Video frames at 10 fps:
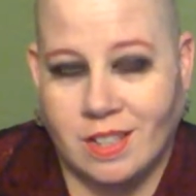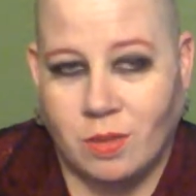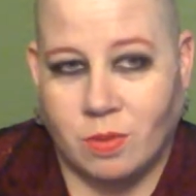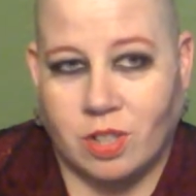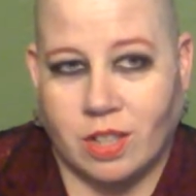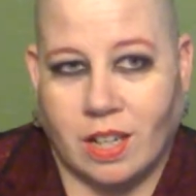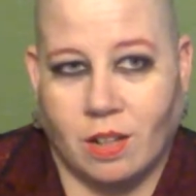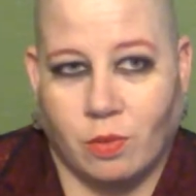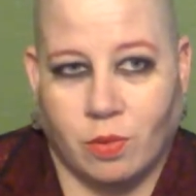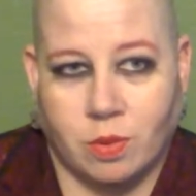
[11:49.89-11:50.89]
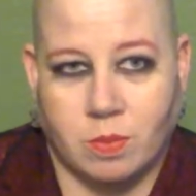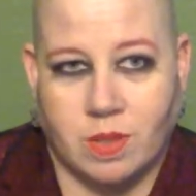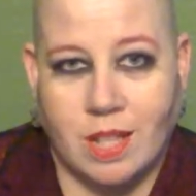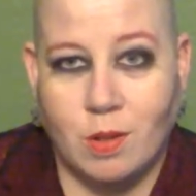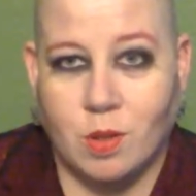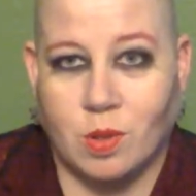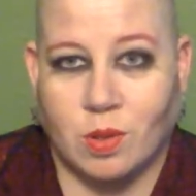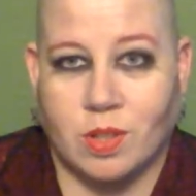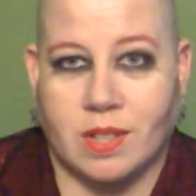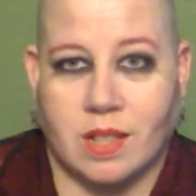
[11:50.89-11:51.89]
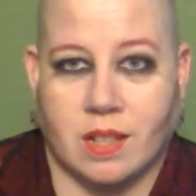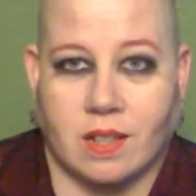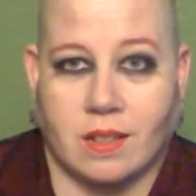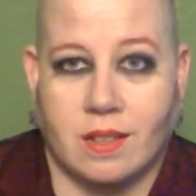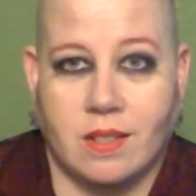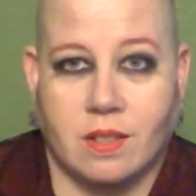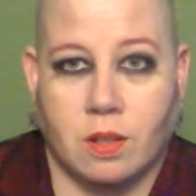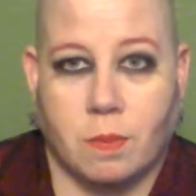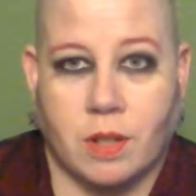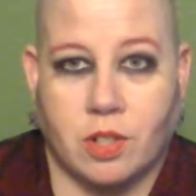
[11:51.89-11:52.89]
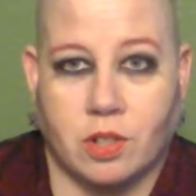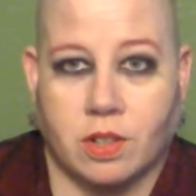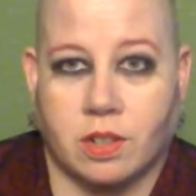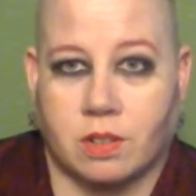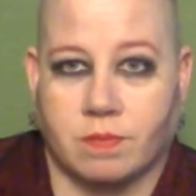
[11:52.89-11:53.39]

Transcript: which I got from Sacred Source, and I'll insert a picture.